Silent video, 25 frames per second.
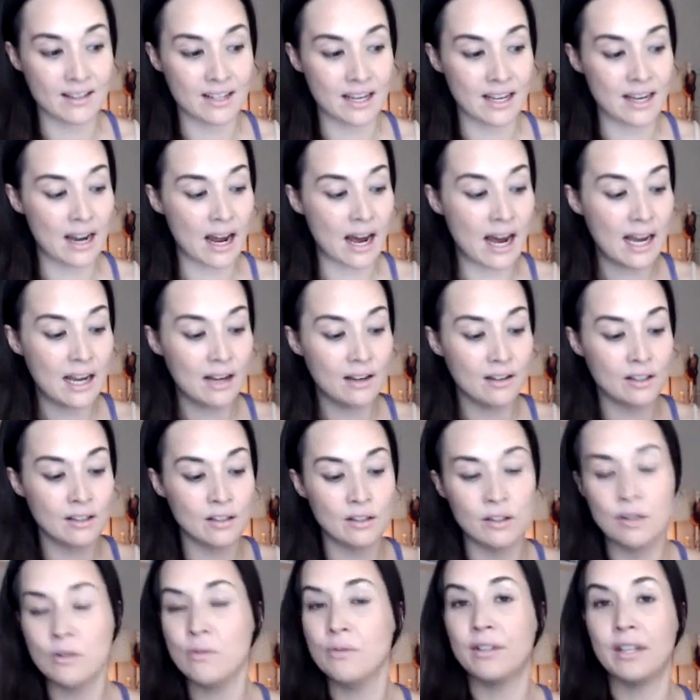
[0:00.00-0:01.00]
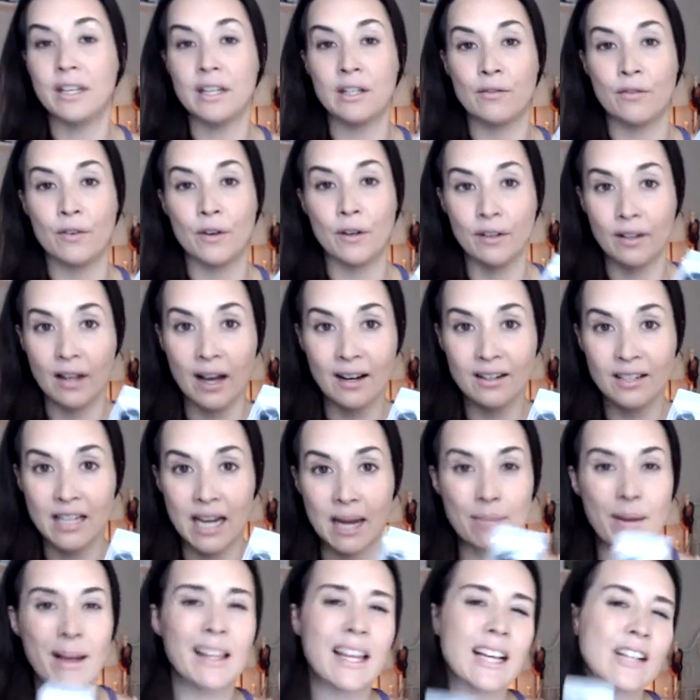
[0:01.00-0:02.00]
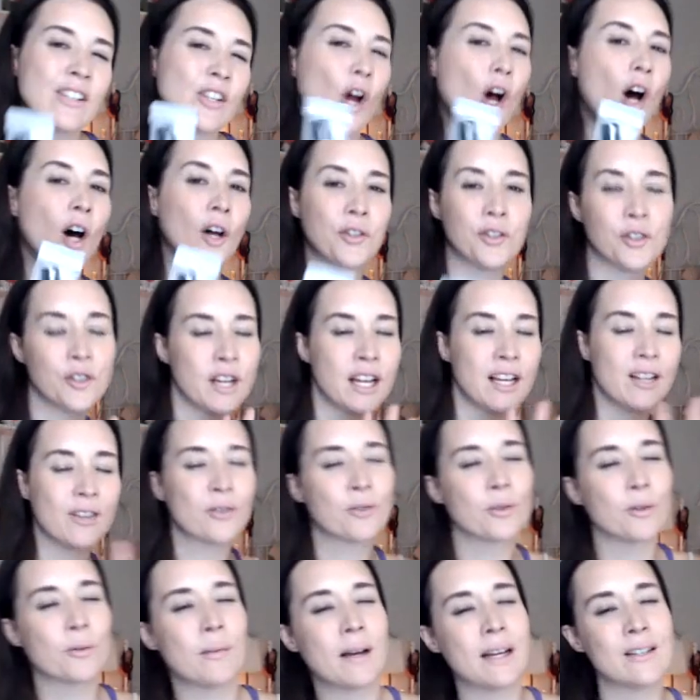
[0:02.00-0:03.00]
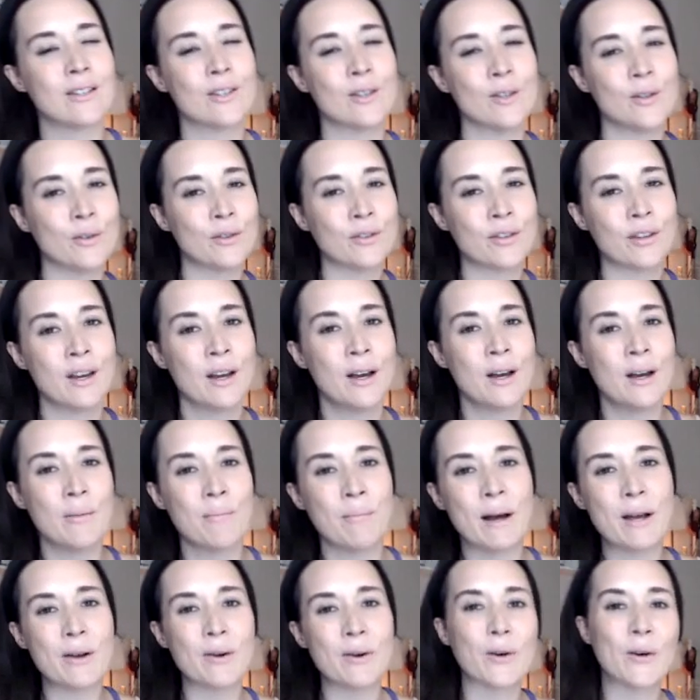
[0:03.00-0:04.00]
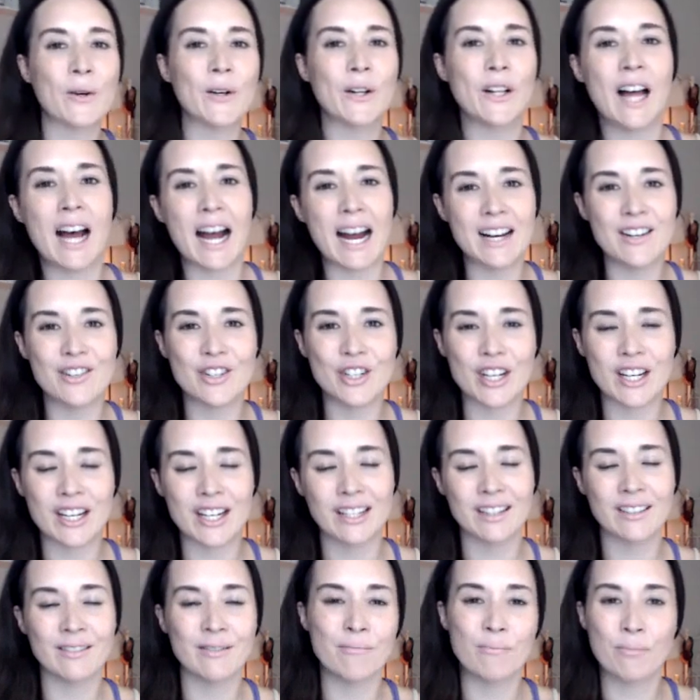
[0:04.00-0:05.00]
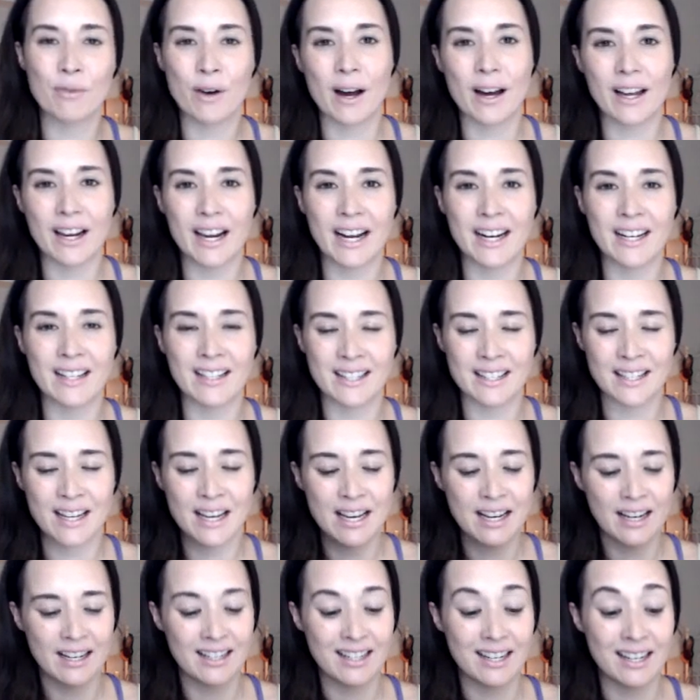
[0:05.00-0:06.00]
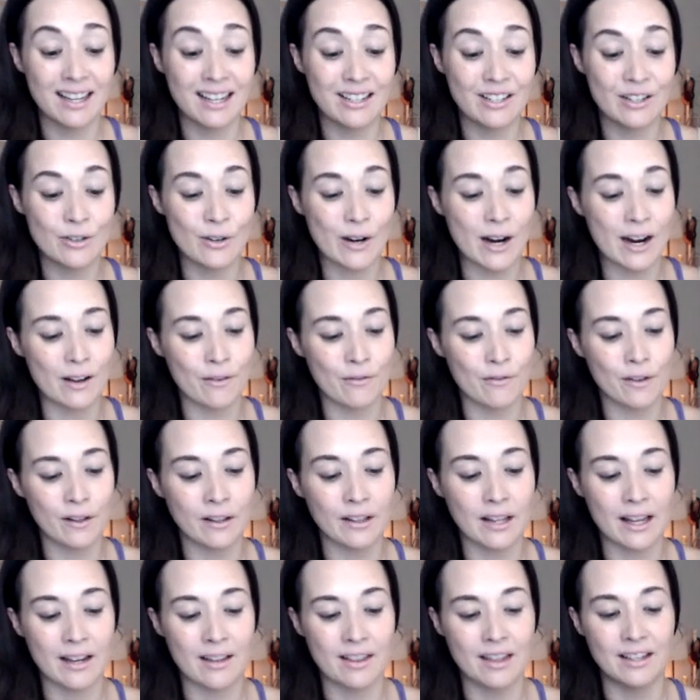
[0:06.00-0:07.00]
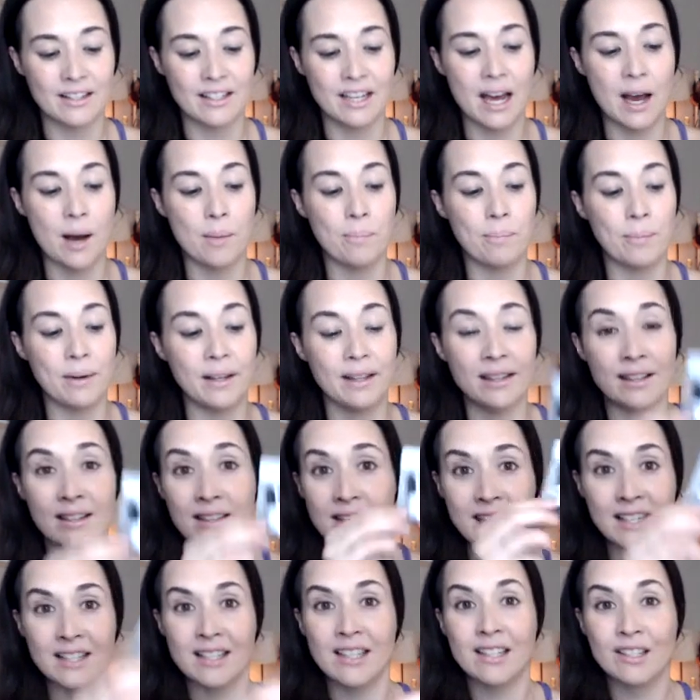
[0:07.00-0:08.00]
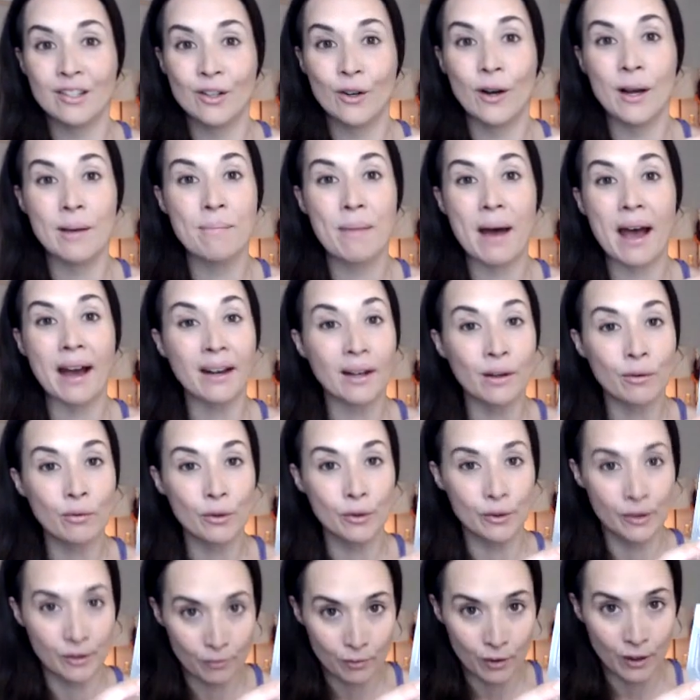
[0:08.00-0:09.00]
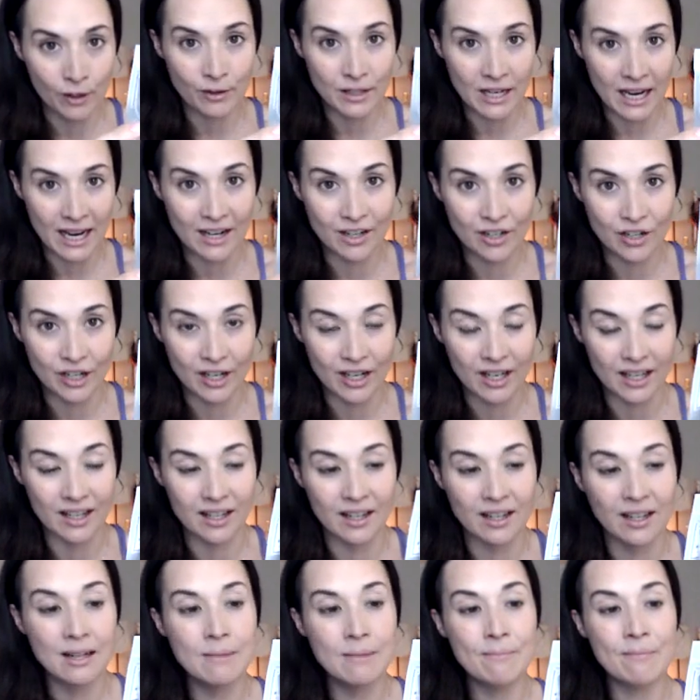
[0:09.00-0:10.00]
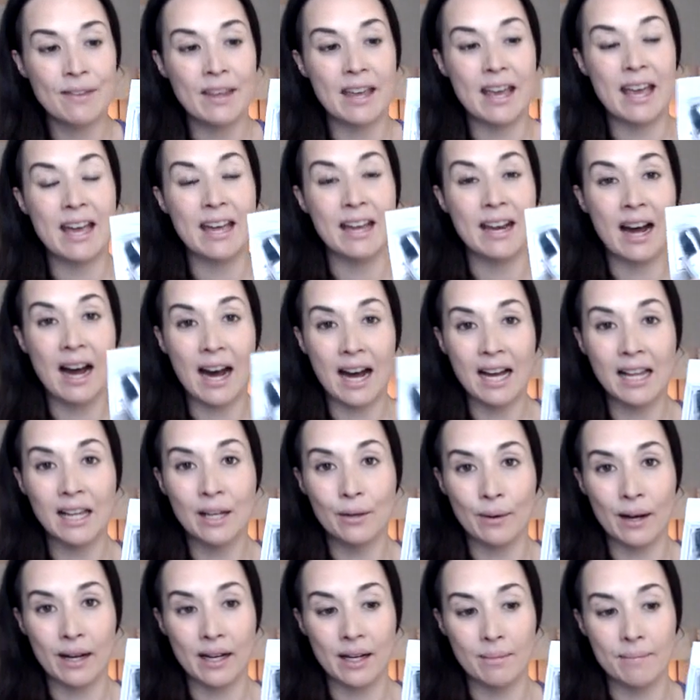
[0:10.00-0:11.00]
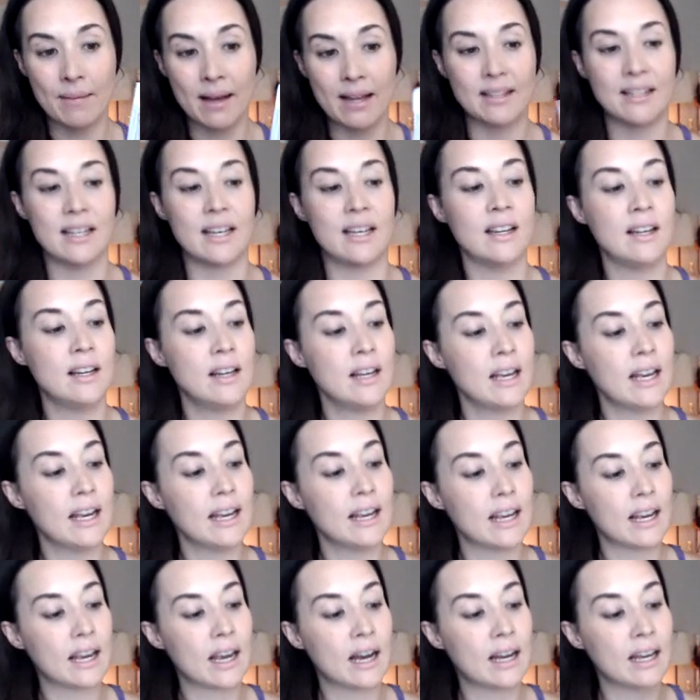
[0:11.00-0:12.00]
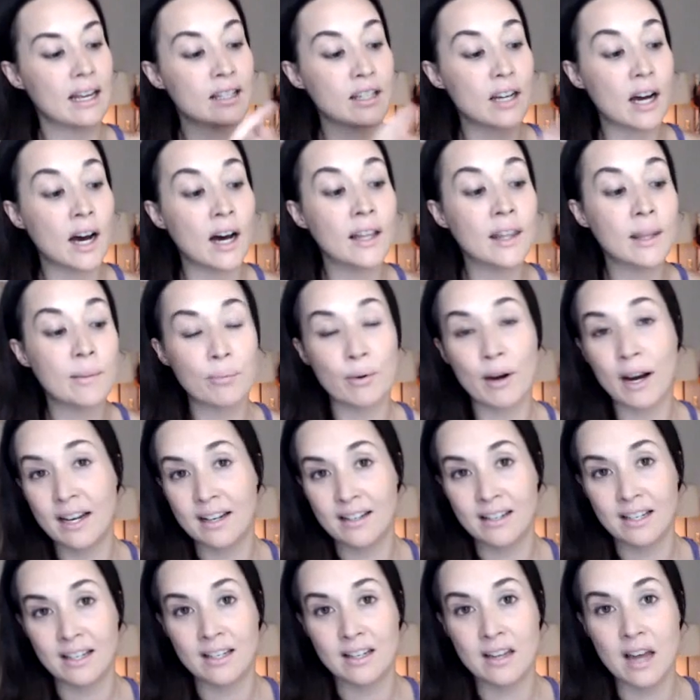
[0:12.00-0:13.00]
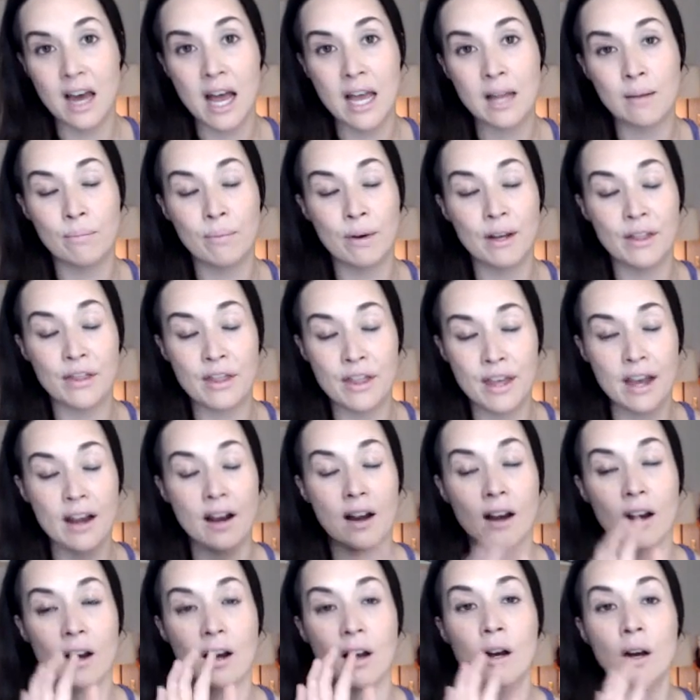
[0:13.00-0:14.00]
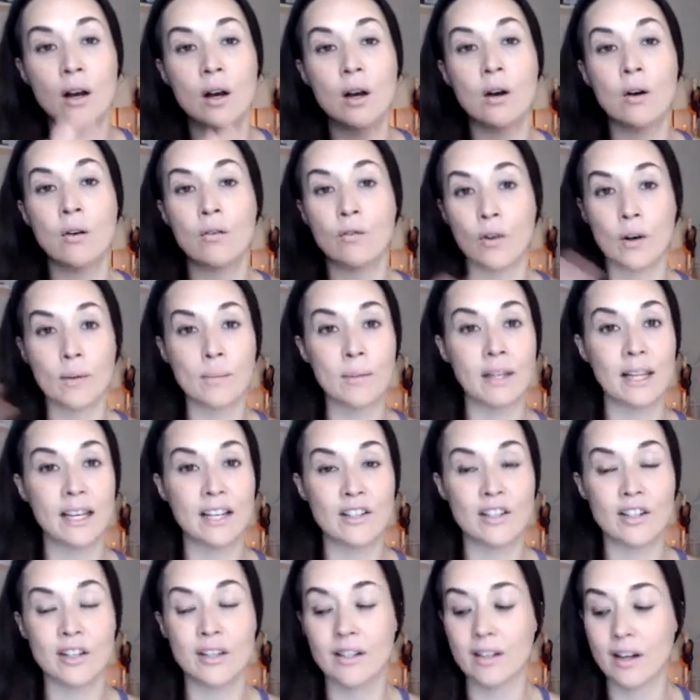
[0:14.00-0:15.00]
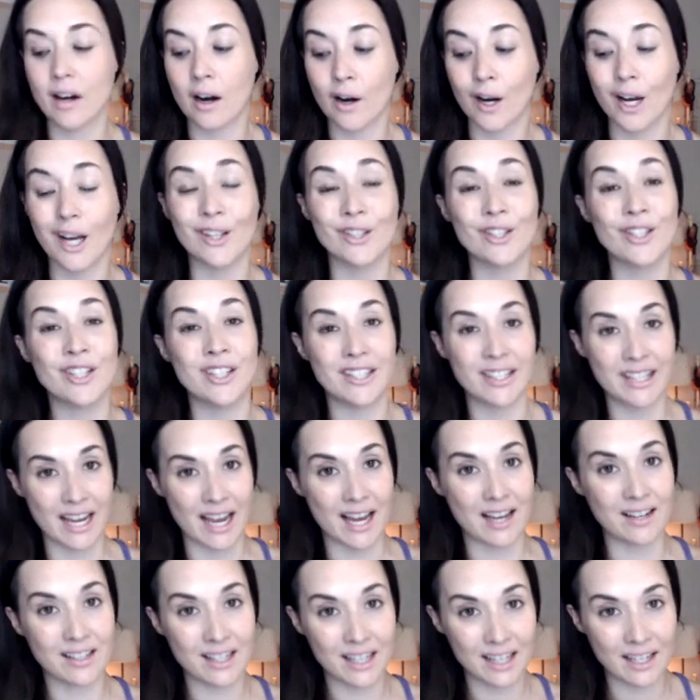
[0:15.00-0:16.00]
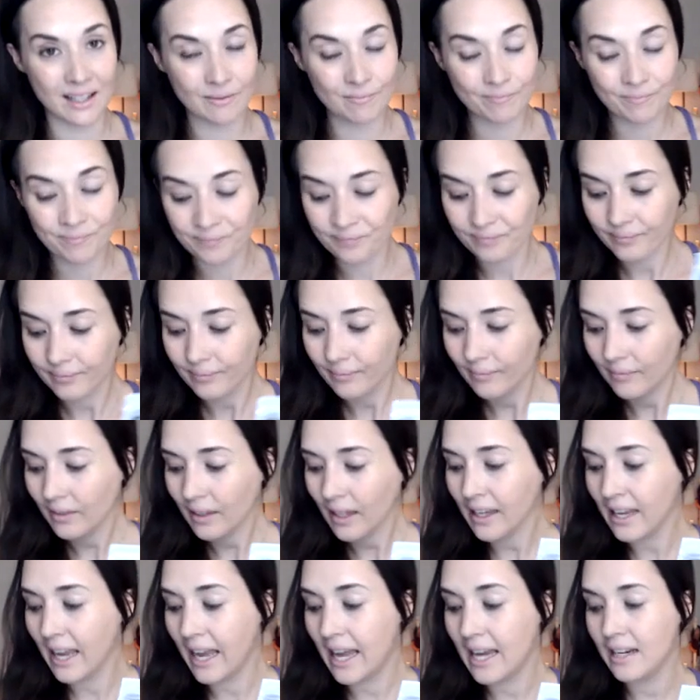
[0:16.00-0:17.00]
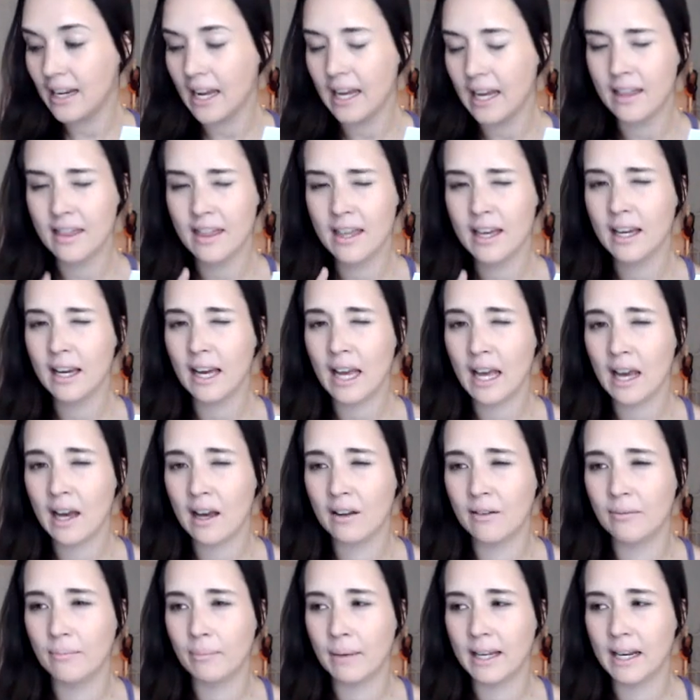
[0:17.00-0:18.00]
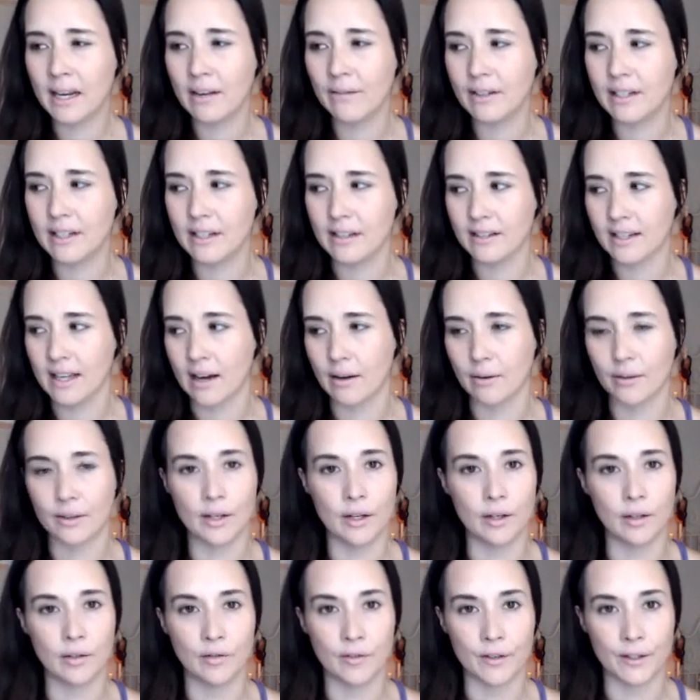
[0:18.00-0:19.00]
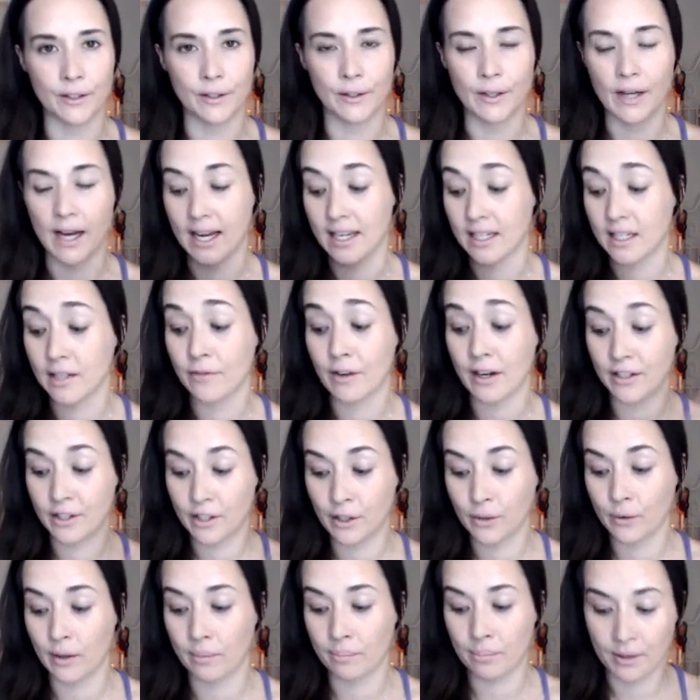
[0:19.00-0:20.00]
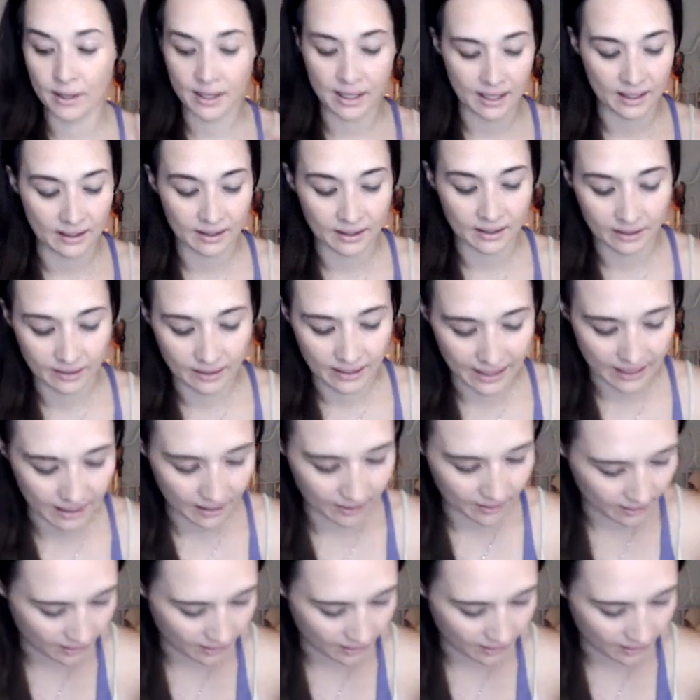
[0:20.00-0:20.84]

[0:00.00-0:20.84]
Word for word: And I use this for a long time. I like to alternate through my tooth, my oral hygiene products, because I like to try a lot of things out. But this is going back in rot- rotation and highly recommend it. Uh, it's on the pricey side, but their formulations are outstanding. And I think I have, might have a discount code for you guys. If I do, I'll put it in the link.